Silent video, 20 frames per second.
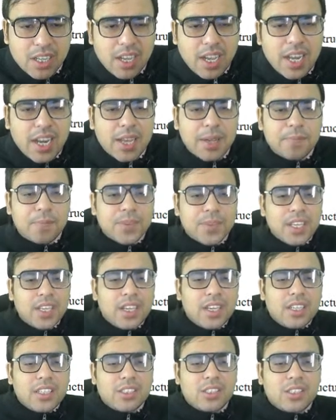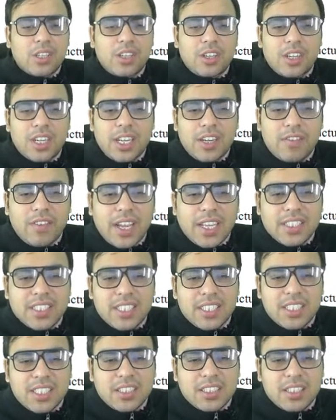Hana? So in
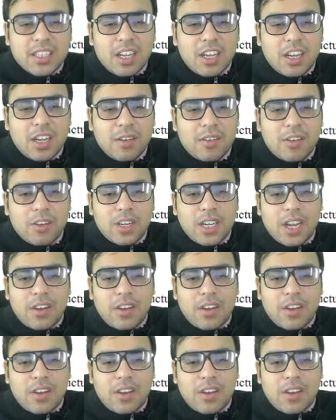BYJU'S,